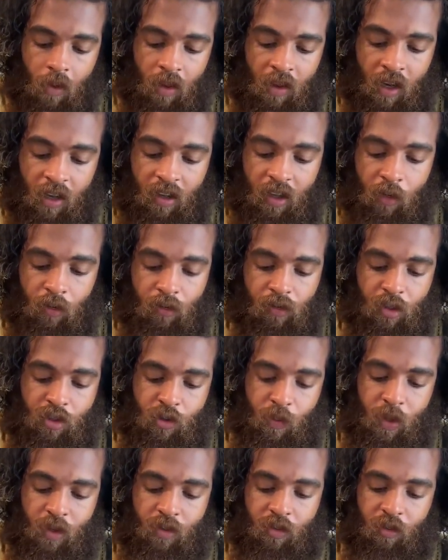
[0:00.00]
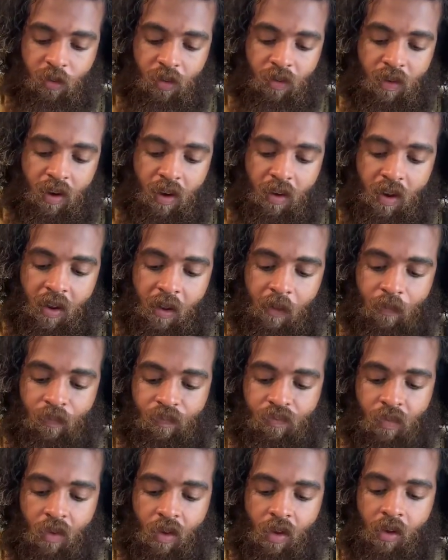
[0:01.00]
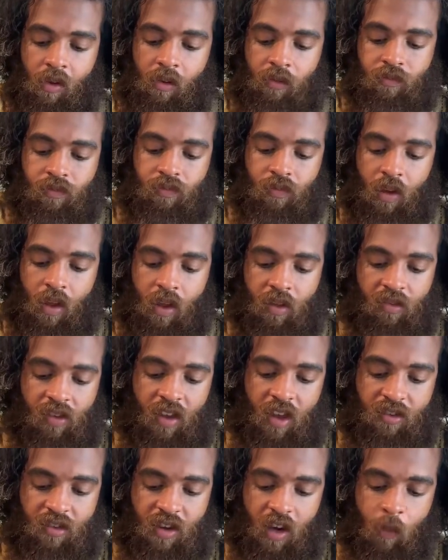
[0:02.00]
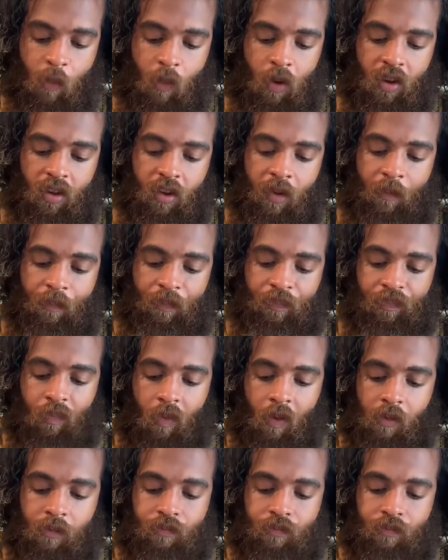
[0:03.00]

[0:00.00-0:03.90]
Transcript: a lot of the other situations were very like sketchy. Like one of them,